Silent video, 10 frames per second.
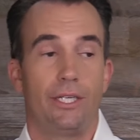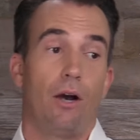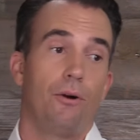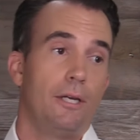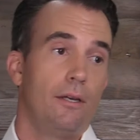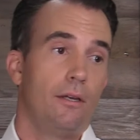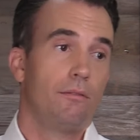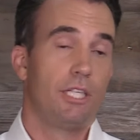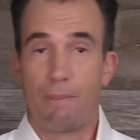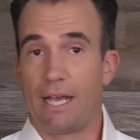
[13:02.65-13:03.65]
Now,
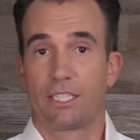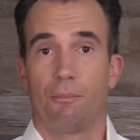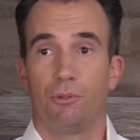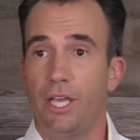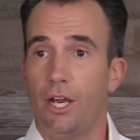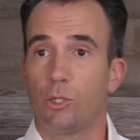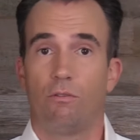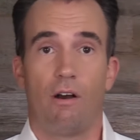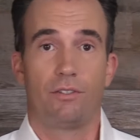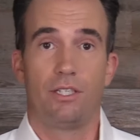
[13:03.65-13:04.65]
these past couple years,
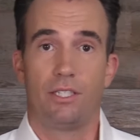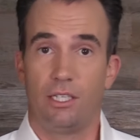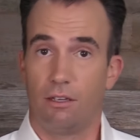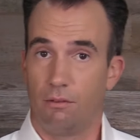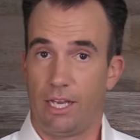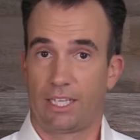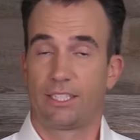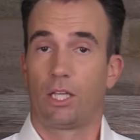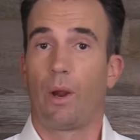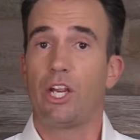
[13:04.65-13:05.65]
we've obviously seen an
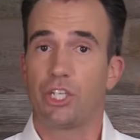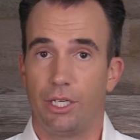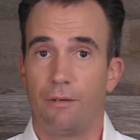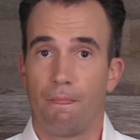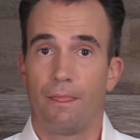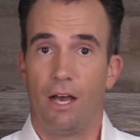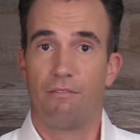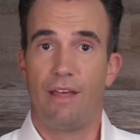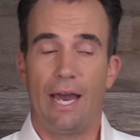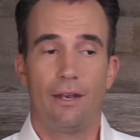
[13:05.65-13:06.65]
acceleration
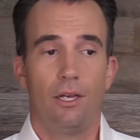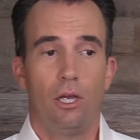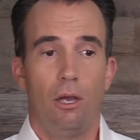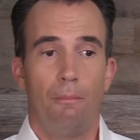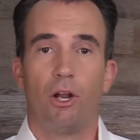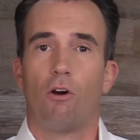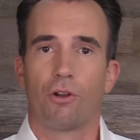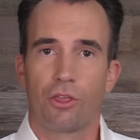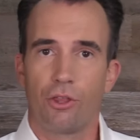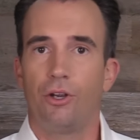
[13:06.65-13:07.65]
of that, but
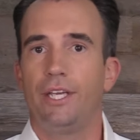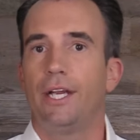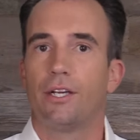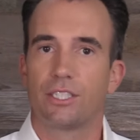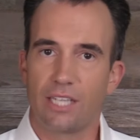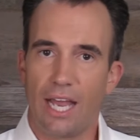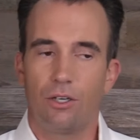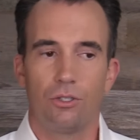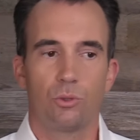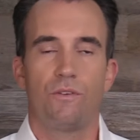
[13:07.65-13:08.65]
over 30 year
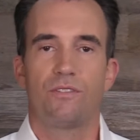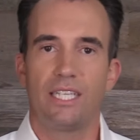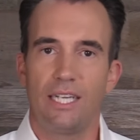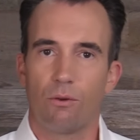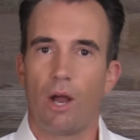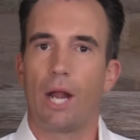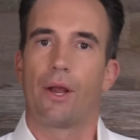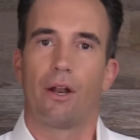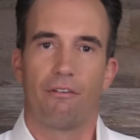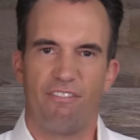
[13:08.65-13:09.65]
cycles, we've seen it right
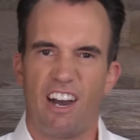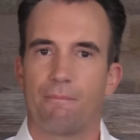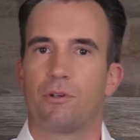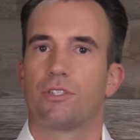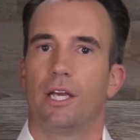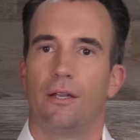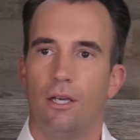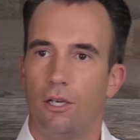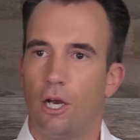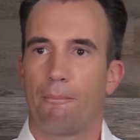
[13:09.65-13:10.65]
around a 5%
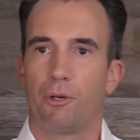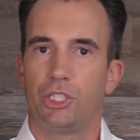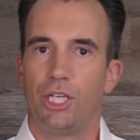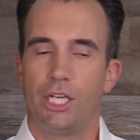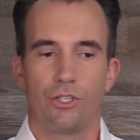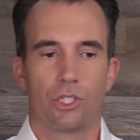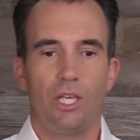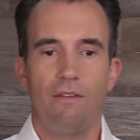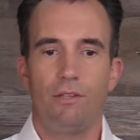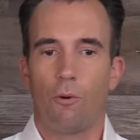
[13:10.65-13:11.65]
appreciation. So
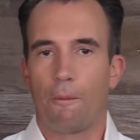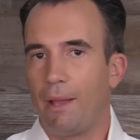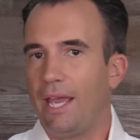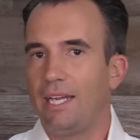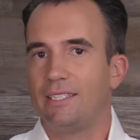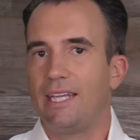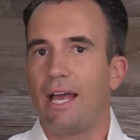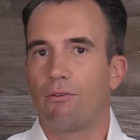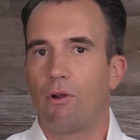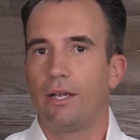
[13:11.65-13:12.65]
even though we're paying
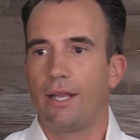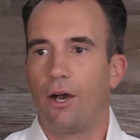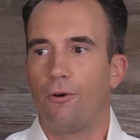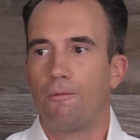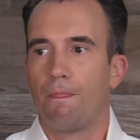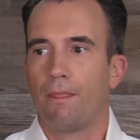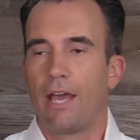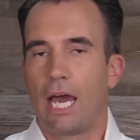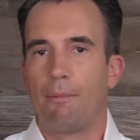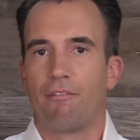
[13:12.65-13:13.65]
debt right now
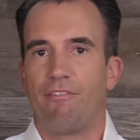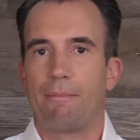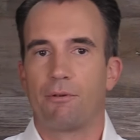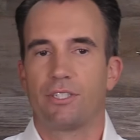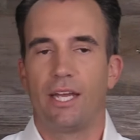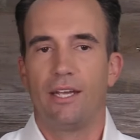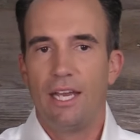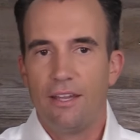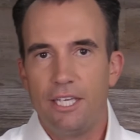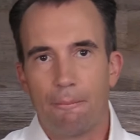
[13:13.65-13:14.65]
at about 5%,
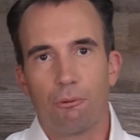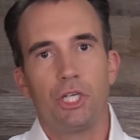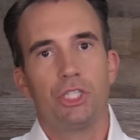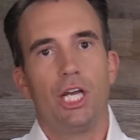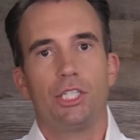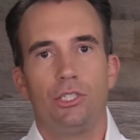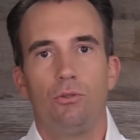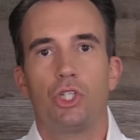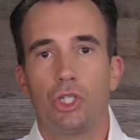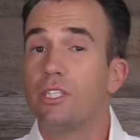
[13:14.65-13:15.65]
the appreciation
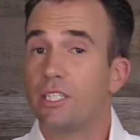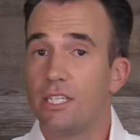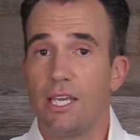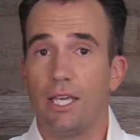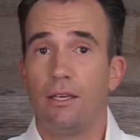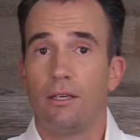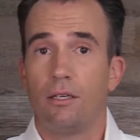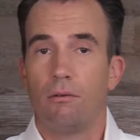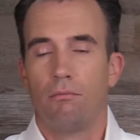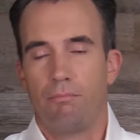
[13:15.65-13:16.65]
you should see
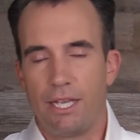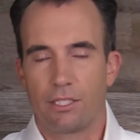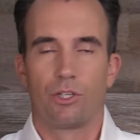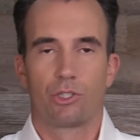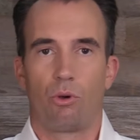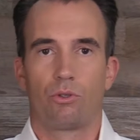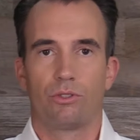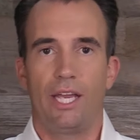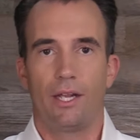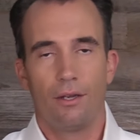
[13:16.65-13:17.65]
based on historical
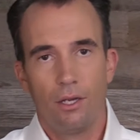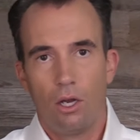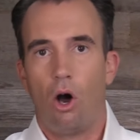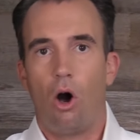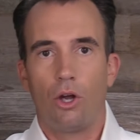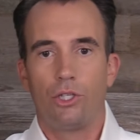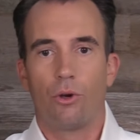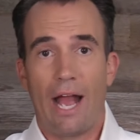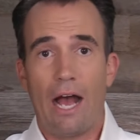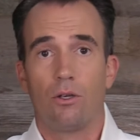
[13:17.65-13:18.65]
data on
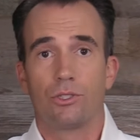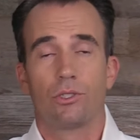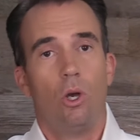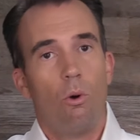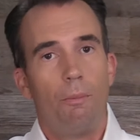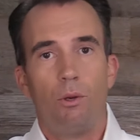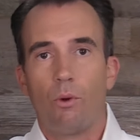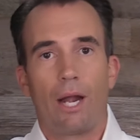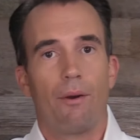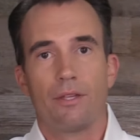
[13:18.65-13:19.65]
your house will be
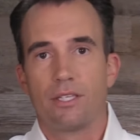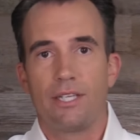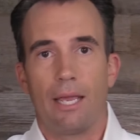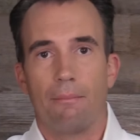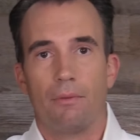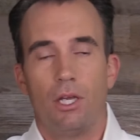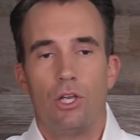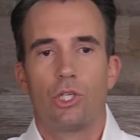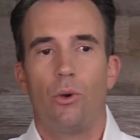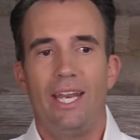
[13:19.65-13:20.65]
right around the same.
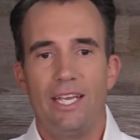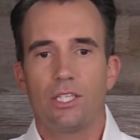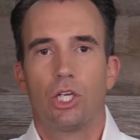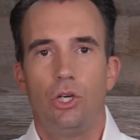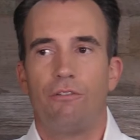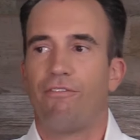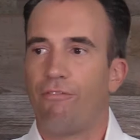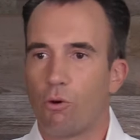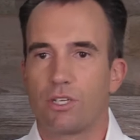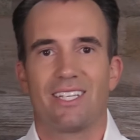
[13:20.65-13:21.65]
So it is a good
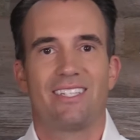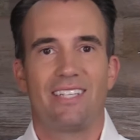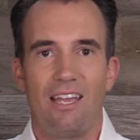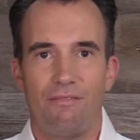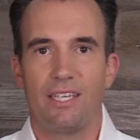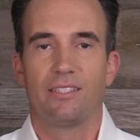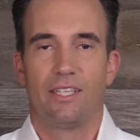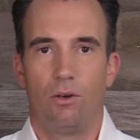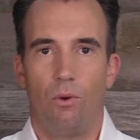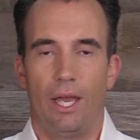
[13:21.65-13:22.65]
forced savings
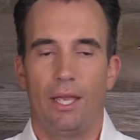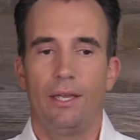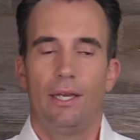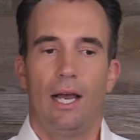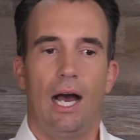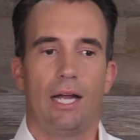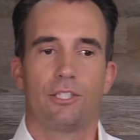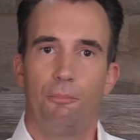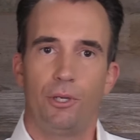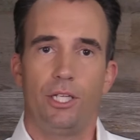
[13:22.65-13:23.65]
in a way uh,
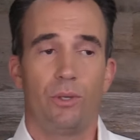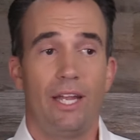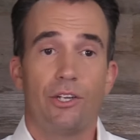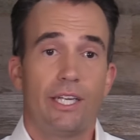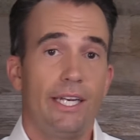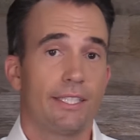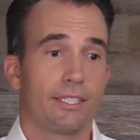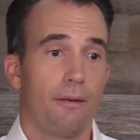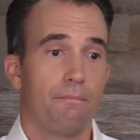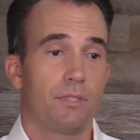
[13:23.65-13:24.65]
to put into it, and you're getting
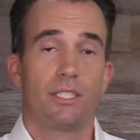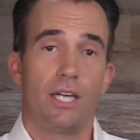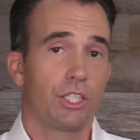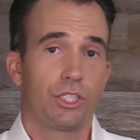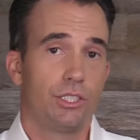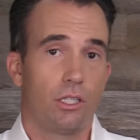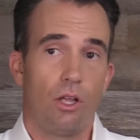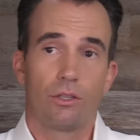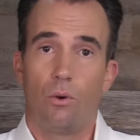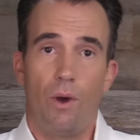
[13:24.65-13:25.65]
some deductions
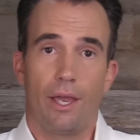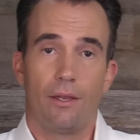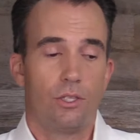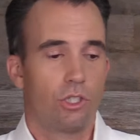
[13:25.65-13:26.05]
along the way.